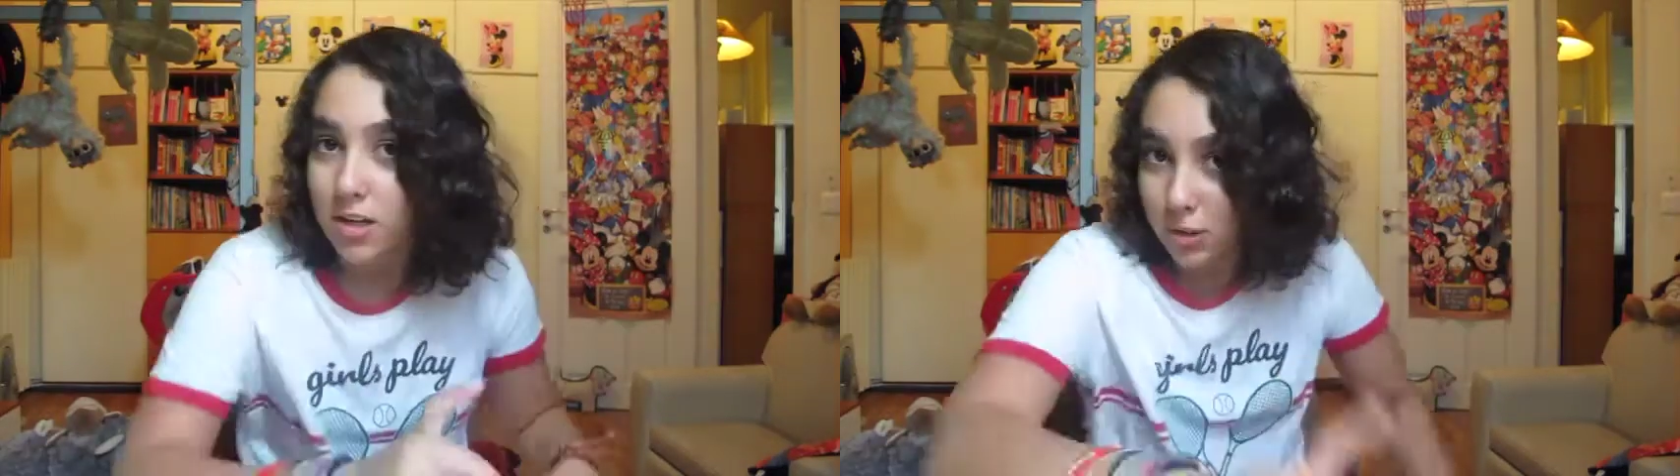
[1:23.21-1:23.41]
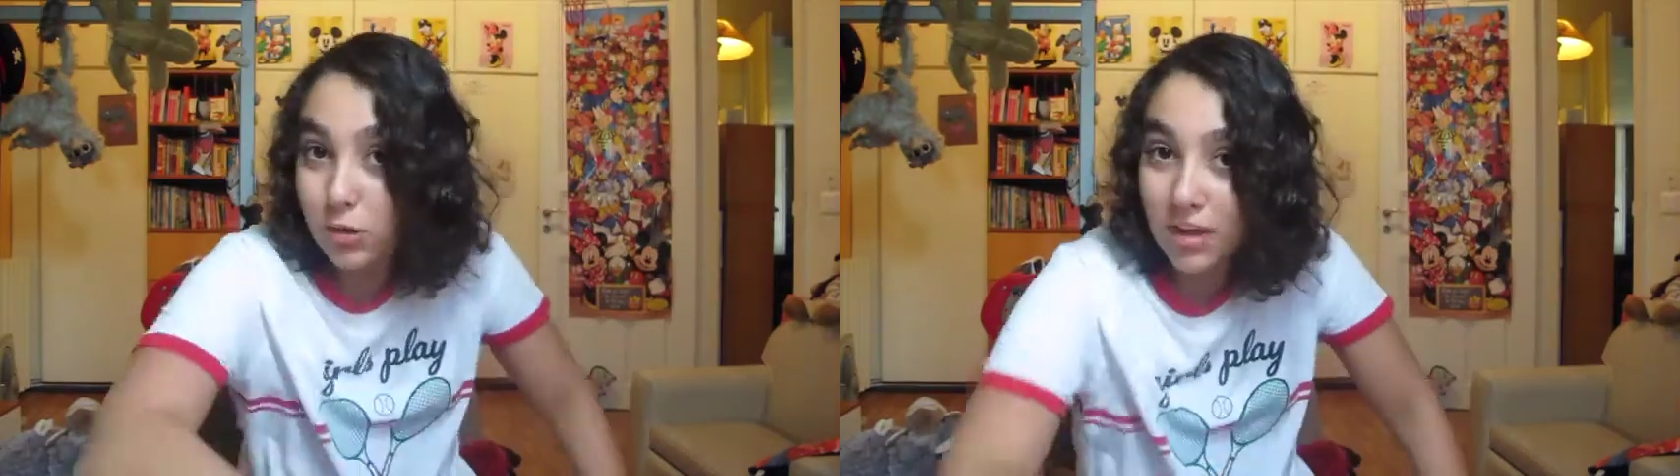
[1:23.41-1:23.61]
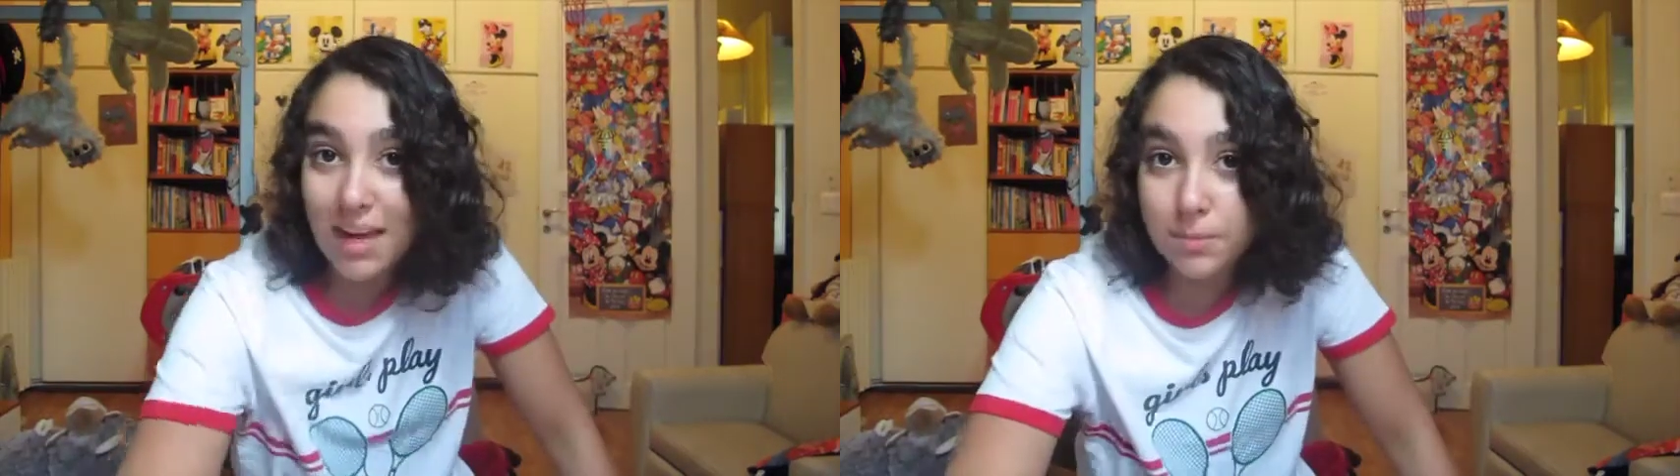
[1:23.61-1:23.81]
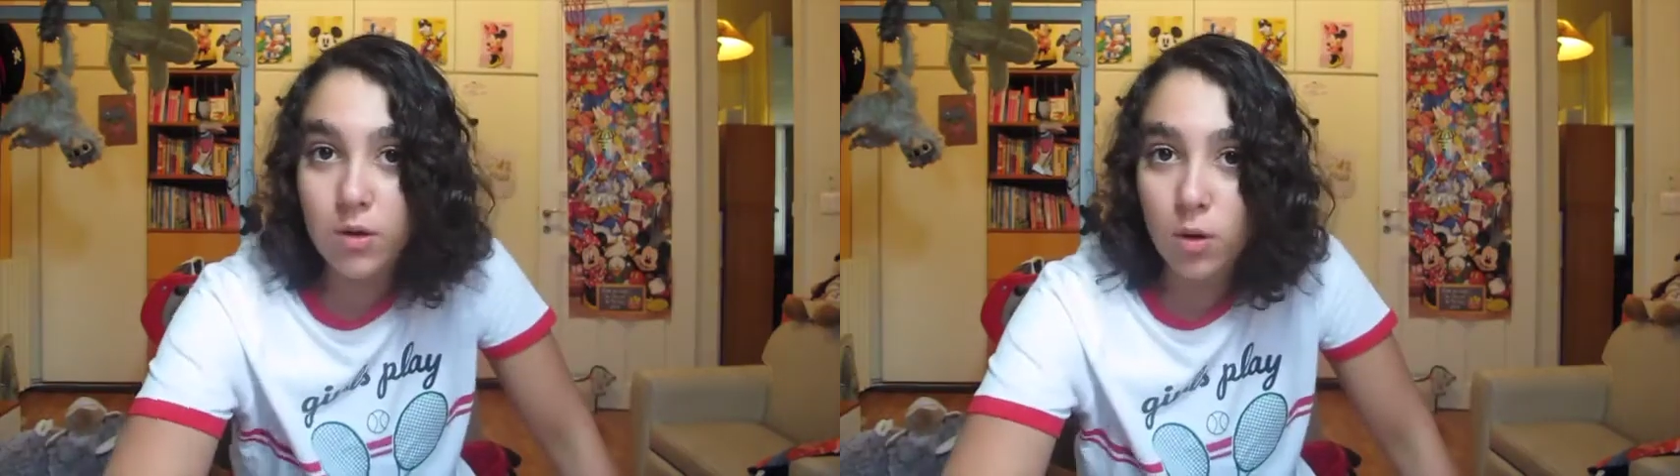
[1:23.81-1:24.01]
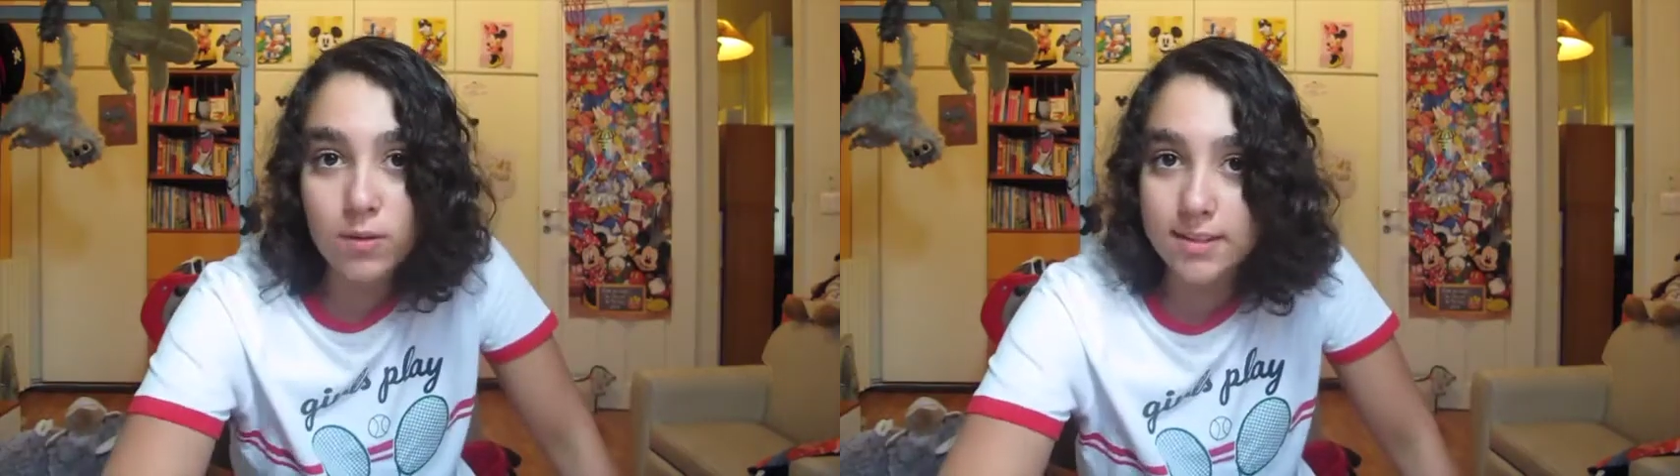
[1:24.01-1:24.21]
You can't
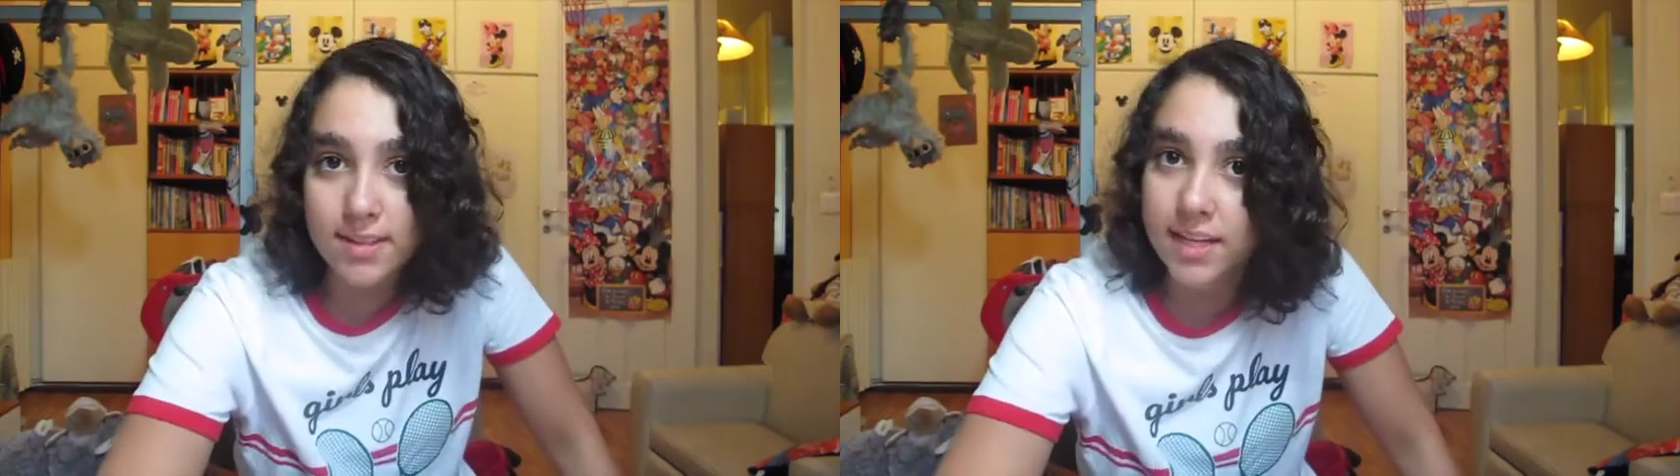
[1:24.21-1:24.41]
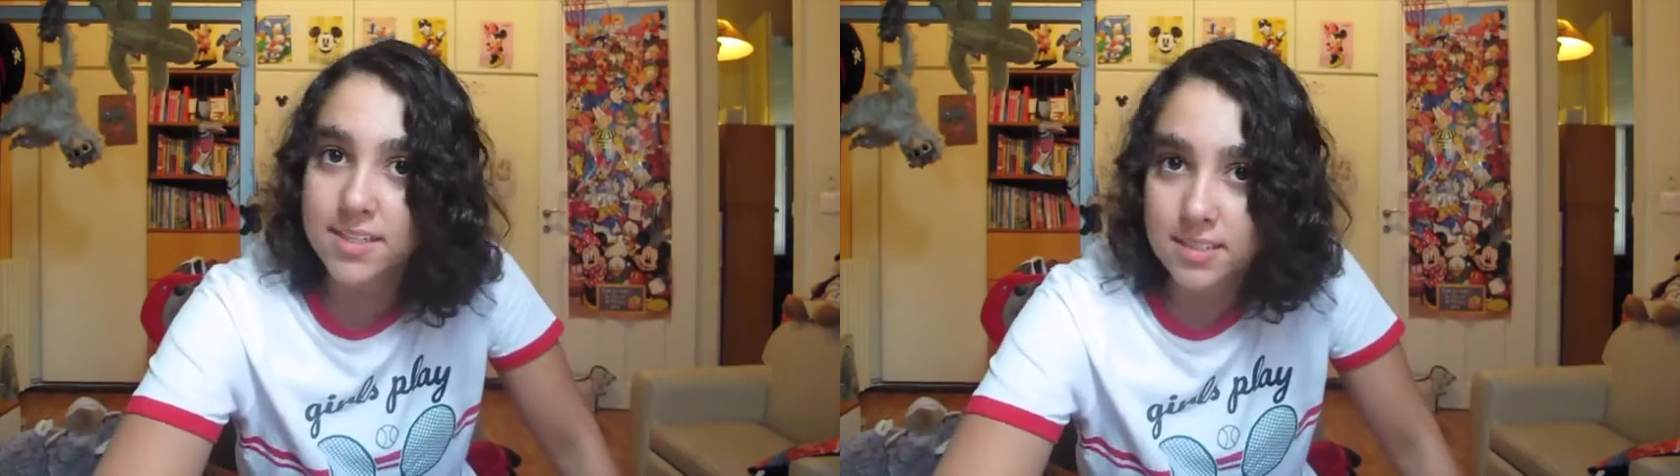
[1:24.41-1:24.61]
be holding that.